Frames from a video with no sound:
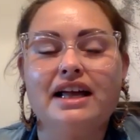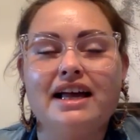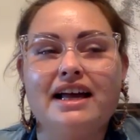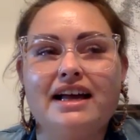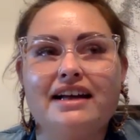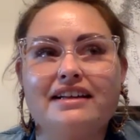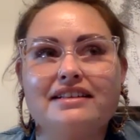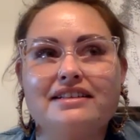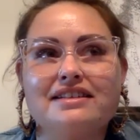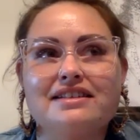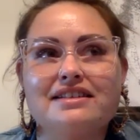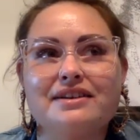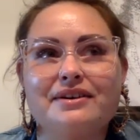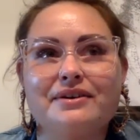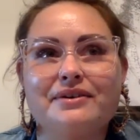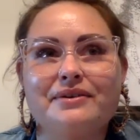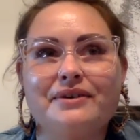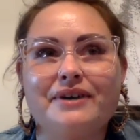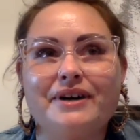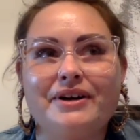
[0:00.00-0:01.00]
And
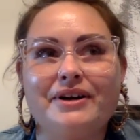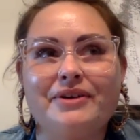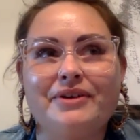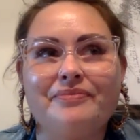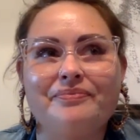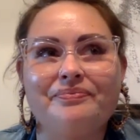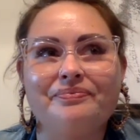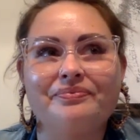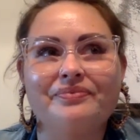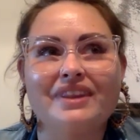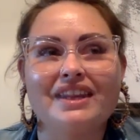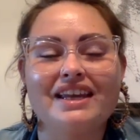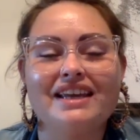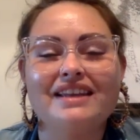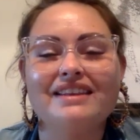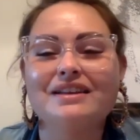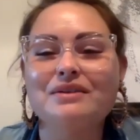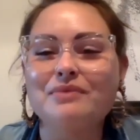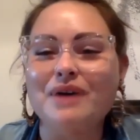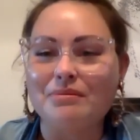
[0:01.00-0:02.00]
so um,
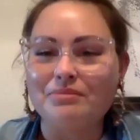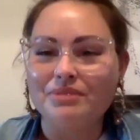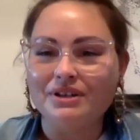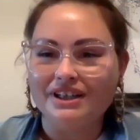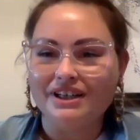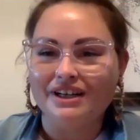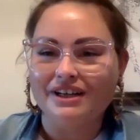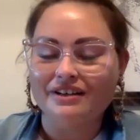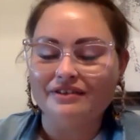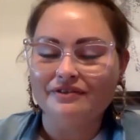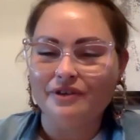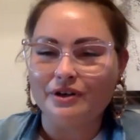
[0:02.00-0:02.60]
in the webinar,